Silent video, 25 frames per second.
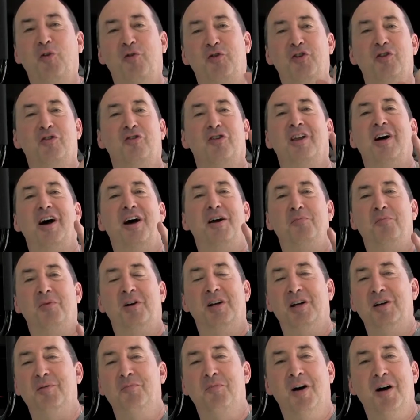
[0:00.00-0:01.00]
if you're like
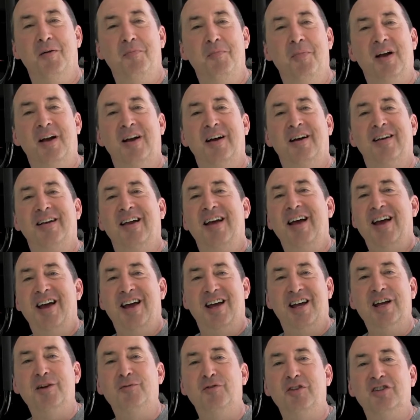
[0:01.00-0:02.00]
me, but man,
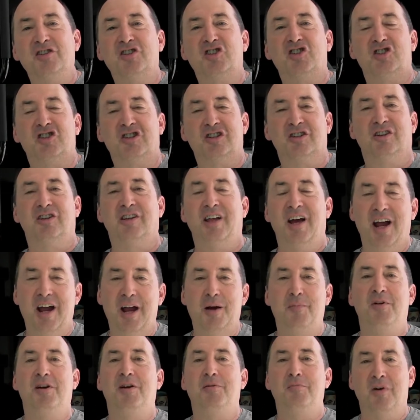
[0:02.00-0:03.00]
even
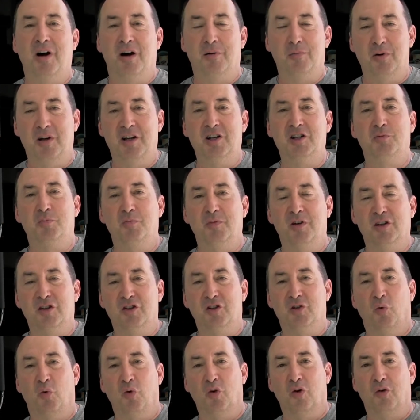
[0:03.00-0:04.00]
slamming my basement
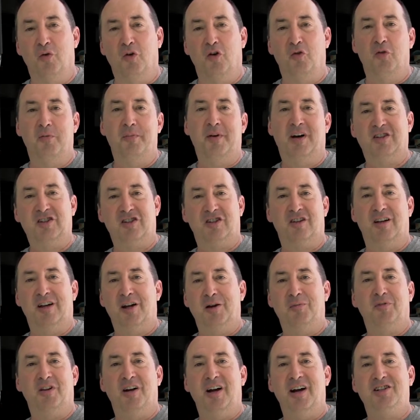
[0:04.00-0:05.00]
door when I
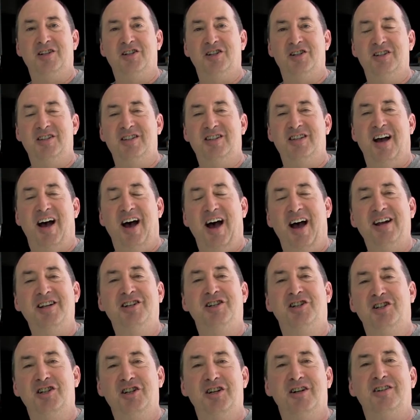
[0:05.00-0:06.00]
slam latches, I
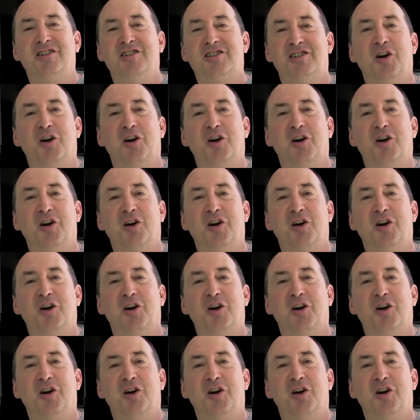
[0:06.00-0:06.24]
just